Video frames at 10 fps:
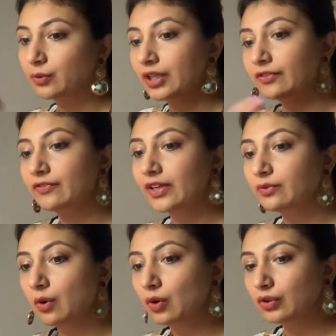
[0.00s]
even
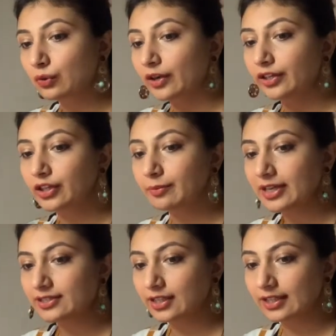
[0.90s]
when you are in your
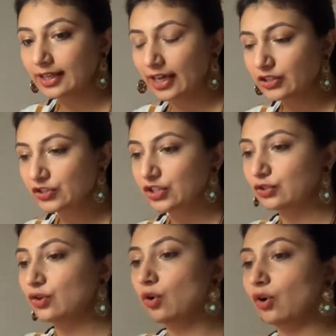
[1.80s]
masculine energy,
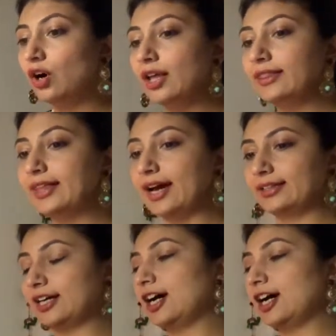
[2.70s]
that